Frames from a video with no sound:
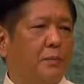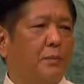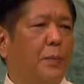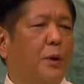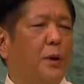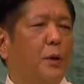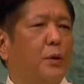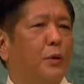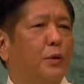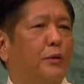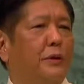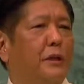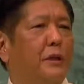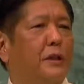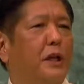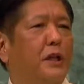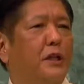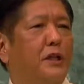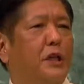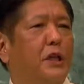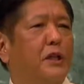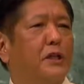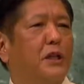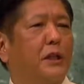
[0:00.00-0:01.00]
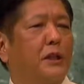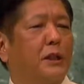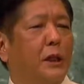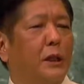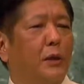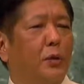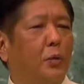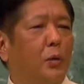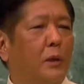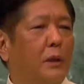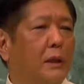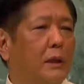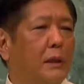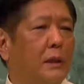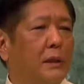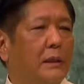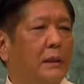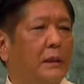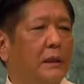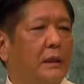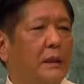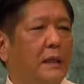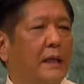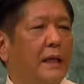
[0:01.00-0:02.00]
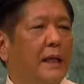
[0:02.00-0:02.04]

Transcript: both in the digital world